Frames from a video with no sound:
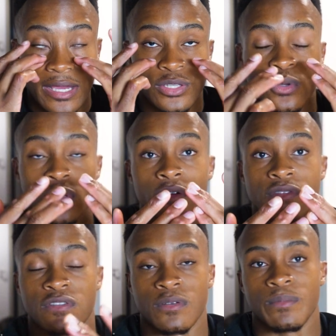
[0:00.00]
I saw a lot of
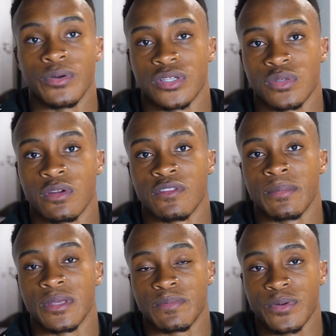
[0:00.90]
different books. One of the
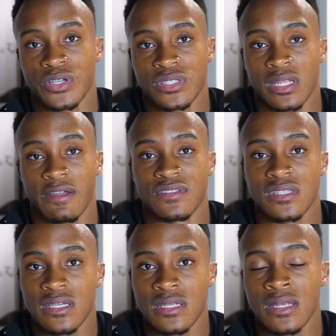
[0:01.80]
best books that I've
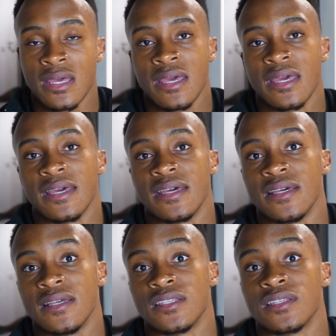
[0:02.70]
seen
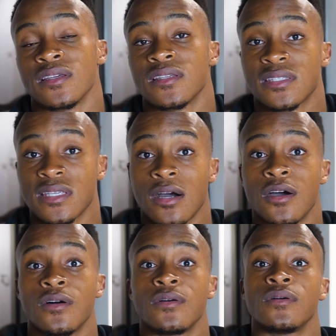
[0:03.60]
is
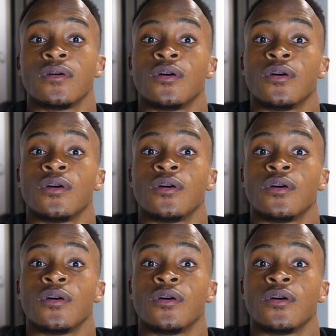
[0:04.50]
Sell